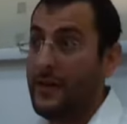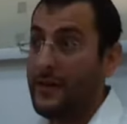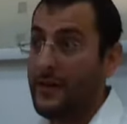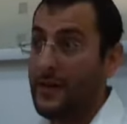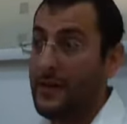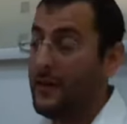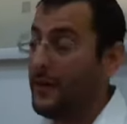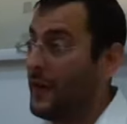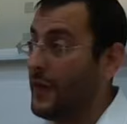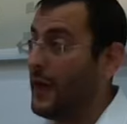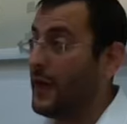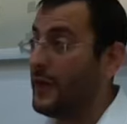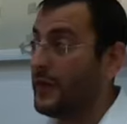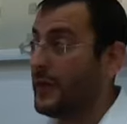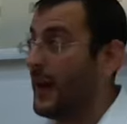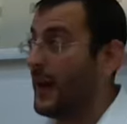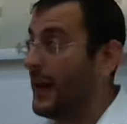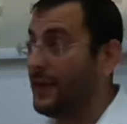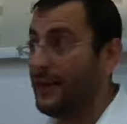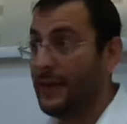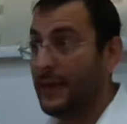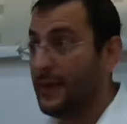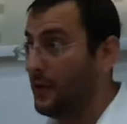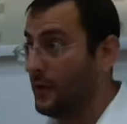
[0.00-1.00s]
Then the first
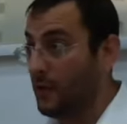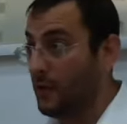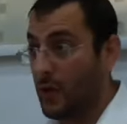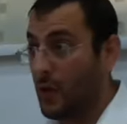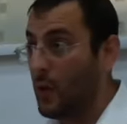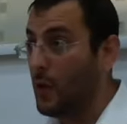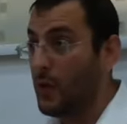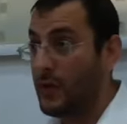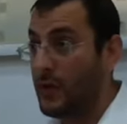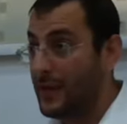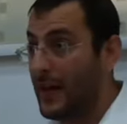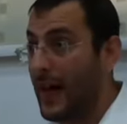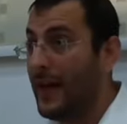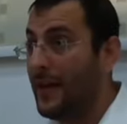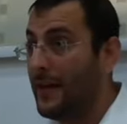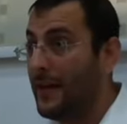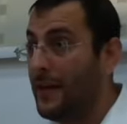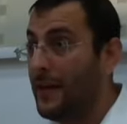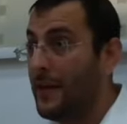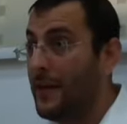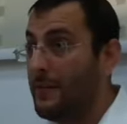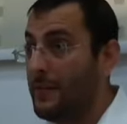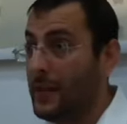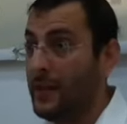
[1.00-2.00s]
guy didn't cause that
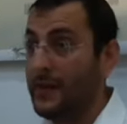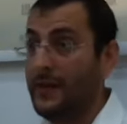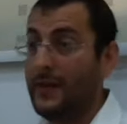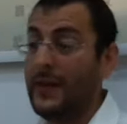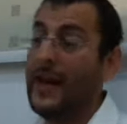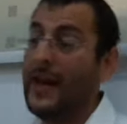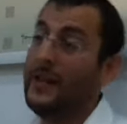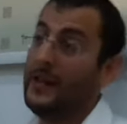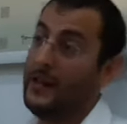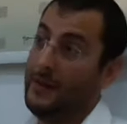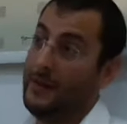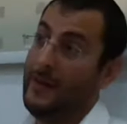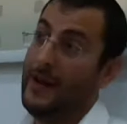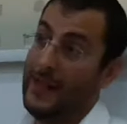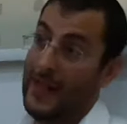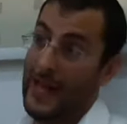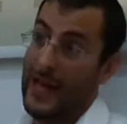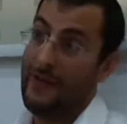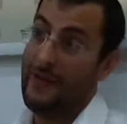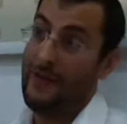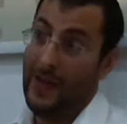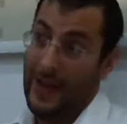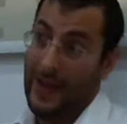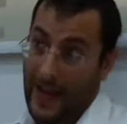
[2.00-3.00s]
because he actually made
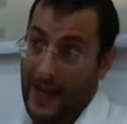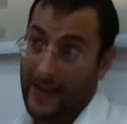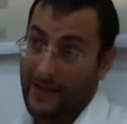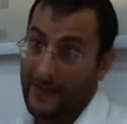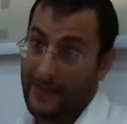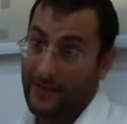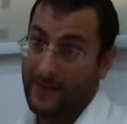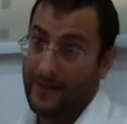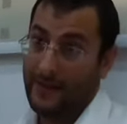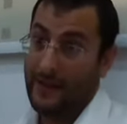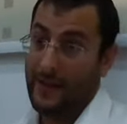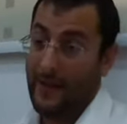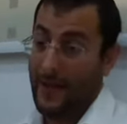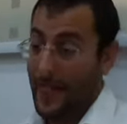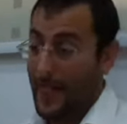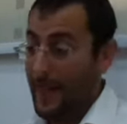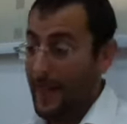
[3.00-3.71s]
the Hevel less.